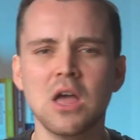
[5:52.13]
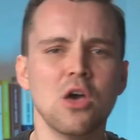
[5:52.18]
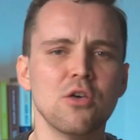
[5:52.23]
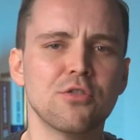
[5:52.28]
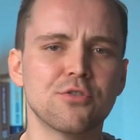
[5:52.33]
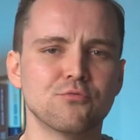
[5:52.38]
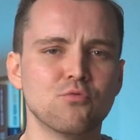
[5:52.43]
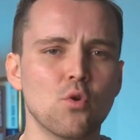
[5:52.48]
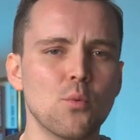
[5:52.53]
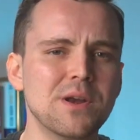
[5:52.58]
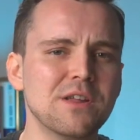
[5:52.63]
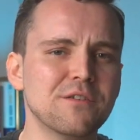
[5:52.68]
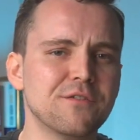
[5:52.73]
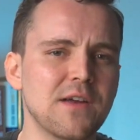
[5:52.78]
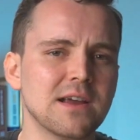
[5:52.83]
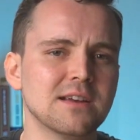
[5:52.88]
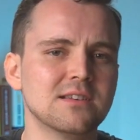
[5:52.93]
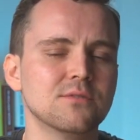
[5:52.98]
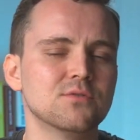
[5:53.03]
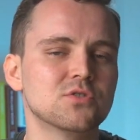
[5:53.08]
Through an
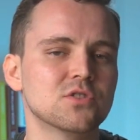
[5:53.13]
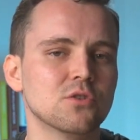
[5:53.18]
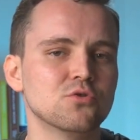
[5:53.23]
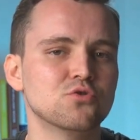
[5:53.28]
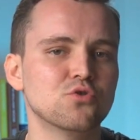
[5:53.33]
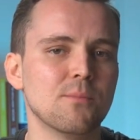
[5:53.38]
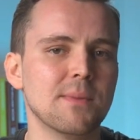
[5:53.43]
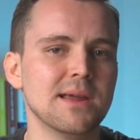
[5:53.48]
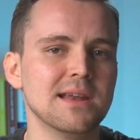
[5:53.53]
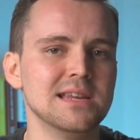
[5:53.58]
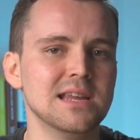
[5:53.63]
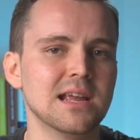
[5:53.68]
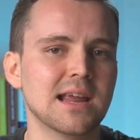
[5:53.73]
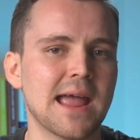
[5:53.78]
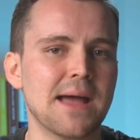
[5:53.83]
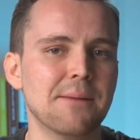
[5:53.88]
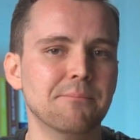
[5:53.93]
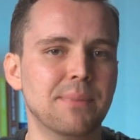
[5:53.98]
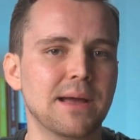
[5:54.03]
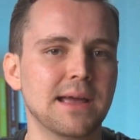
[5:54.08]
effective social media
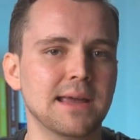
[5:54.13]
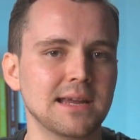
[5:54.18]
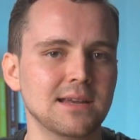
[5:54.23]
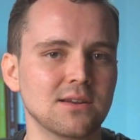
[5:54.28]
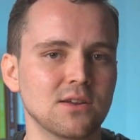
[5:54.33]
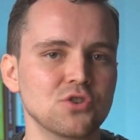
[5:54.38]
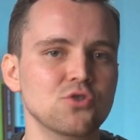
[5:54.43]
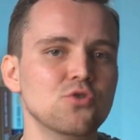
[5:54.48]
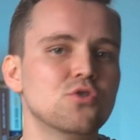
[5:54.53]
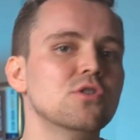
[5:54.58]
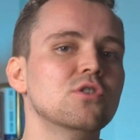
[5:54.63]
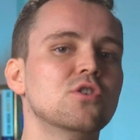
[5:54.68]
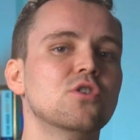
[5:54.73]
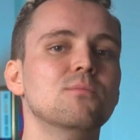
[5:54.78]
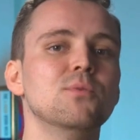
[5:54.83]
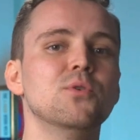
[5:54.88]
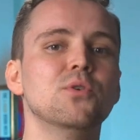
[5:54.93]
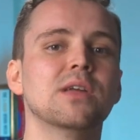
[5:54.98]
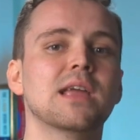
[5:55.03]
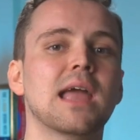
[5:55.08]
campaign, you can
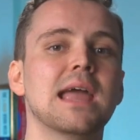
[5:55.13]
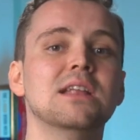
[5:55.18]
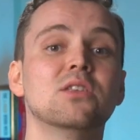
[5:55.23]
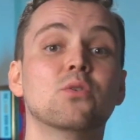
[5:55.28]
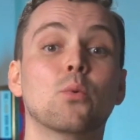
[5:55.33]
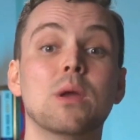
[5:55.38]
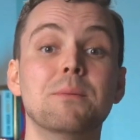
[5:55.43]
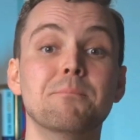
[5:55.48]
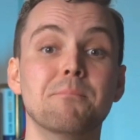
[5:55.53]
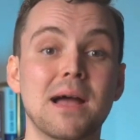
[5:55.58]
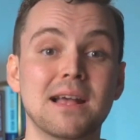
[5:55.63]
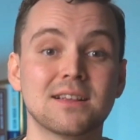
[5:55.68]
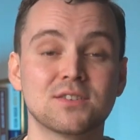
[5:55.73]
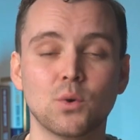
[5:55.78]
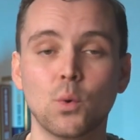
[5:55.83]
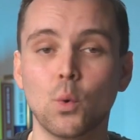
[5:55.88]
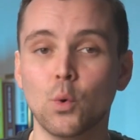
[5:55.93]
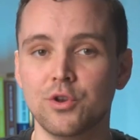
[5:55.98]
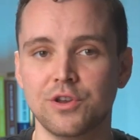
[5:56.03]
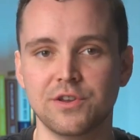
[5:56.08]
communicate to a mass
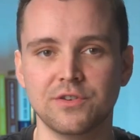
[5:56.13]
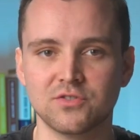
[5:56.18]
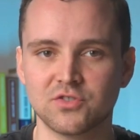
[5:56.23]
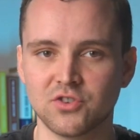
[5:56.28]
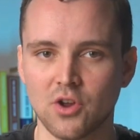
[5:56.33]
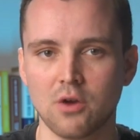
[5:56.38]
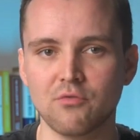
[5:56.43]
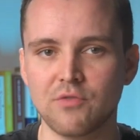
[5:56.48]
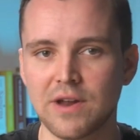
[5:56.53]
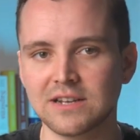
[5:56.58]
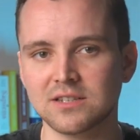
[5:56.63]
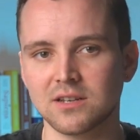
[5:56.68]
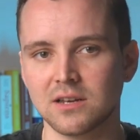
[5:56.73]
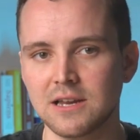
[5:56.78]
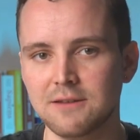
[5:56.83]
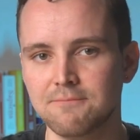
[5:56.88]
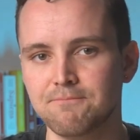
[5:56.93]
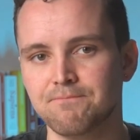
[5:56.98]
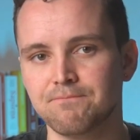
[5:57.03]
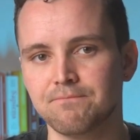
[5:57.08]
audience
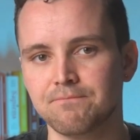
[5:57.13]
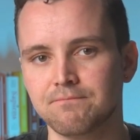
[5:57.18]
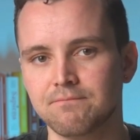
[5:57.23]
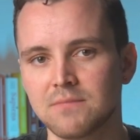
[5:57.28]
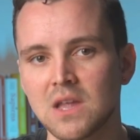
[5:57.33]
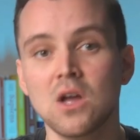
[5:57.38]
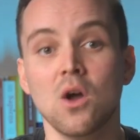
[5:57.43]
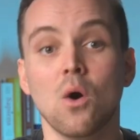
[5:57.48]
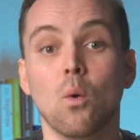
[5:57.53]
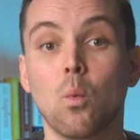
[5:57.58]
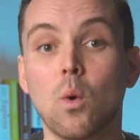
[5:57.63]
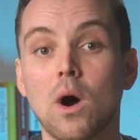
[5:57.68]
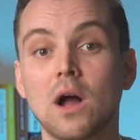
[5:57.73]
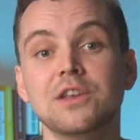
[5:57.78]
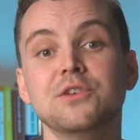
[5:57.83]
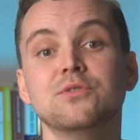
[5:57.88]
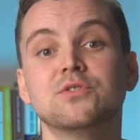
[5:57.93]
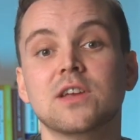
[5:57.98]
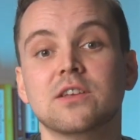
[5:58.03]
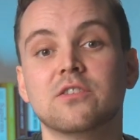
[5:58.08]
directly. While
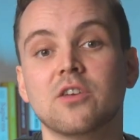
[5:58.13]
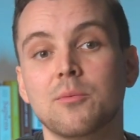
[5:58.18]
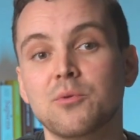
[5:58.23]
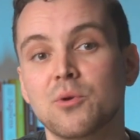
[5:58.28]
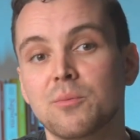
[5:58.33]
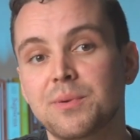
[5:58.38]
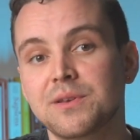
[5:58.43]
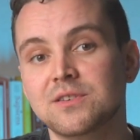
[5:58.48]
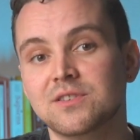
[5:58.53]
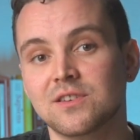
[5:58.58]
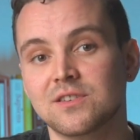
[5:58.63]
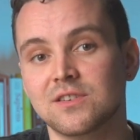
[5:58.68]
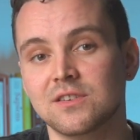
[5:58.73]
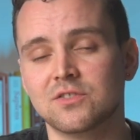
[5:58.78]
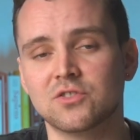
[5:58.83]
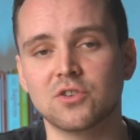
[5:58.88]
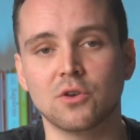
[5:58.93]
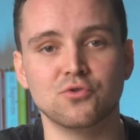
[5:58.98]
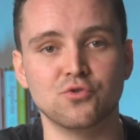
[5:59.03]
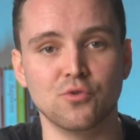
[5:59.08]
you set up your business's
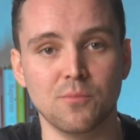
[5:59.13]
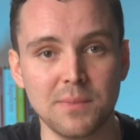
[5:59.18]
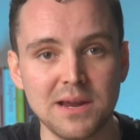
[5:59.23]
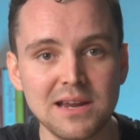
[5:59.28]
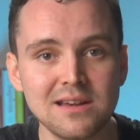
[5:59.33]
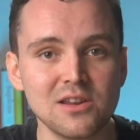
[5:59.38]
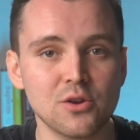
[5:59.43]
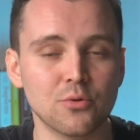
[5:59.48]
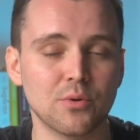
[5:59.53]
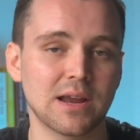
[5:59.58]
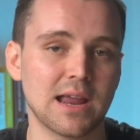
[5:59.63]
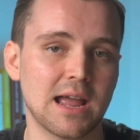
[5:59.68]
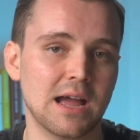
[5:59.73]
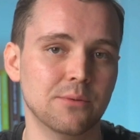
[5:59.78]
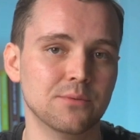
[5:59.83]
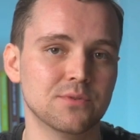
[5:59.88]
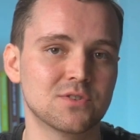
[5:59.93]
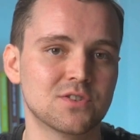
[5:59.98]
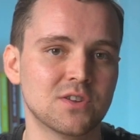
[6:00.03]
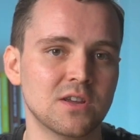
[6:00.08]
social media
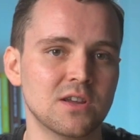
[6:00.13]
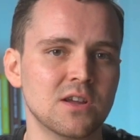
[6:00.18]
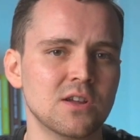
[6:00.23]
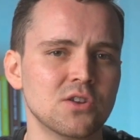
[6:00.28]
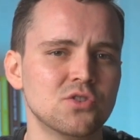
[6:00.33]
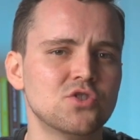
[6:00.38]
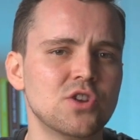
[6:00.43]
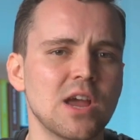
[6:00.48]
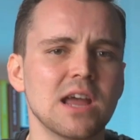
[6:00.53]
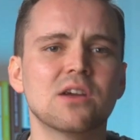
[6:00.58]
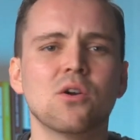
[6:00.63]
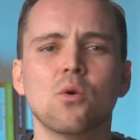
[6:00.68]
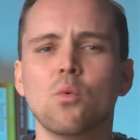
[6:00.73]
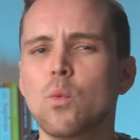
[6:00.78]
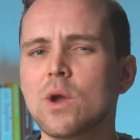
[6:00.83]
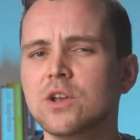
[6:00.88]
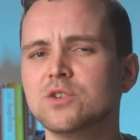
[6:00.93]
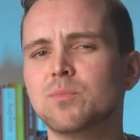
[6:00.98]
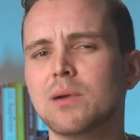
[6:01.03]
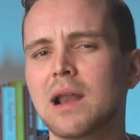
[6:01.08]
accounts, check
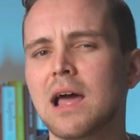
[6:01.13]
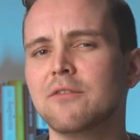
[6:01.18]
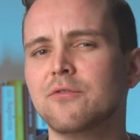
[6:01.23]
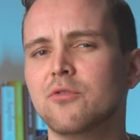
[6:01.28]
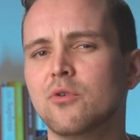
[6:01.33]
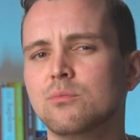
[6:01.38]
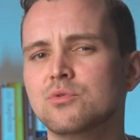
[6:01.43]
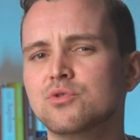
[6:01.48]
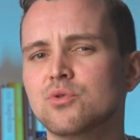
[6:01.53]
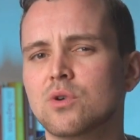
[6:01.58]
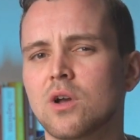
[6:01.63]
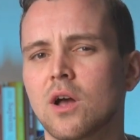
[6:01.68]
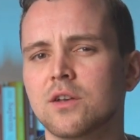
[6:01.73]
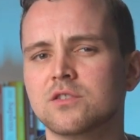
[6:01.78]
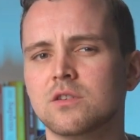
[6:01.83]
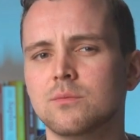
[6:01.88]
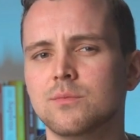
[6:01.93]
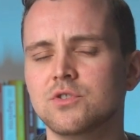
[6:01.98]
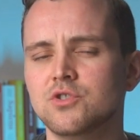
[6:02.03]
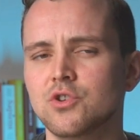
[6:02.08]
which platforms your
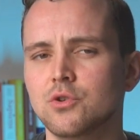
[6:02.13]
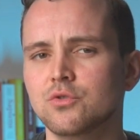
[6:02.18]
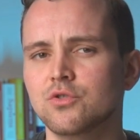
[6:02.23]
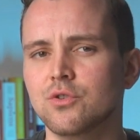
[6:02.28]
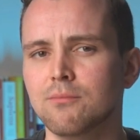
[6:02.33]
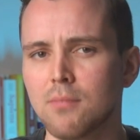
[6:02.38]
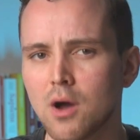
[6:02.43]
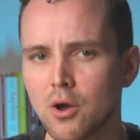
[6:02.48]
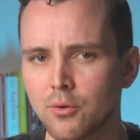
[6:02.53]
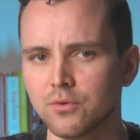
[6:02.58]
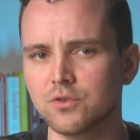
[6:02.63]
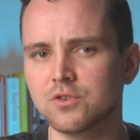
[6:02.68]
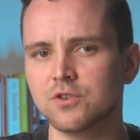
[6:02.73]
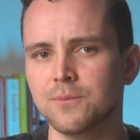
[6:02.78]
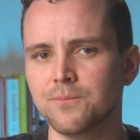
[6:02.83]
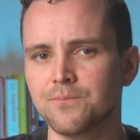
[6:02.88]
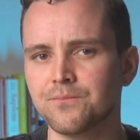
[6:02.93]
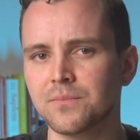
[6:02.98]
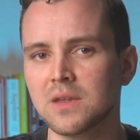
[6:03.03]
customers use the most.